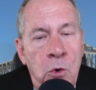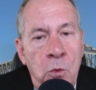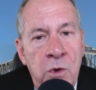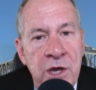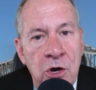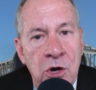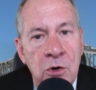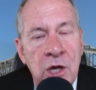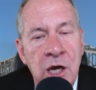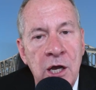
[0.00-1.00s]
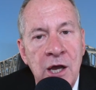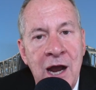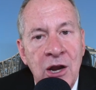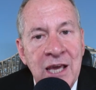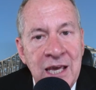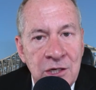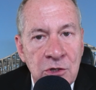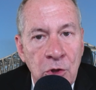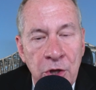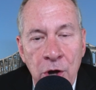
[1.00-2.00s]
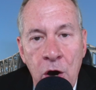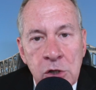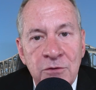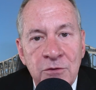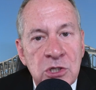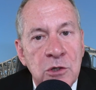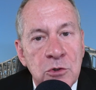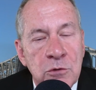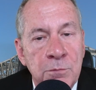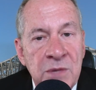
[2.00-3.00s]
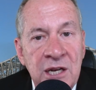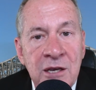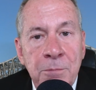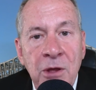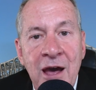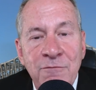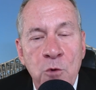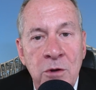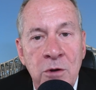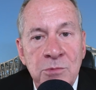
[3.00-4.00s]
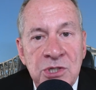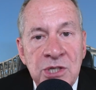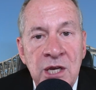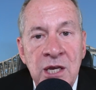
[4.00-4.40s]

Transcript: We are our handle on all of the social media platforms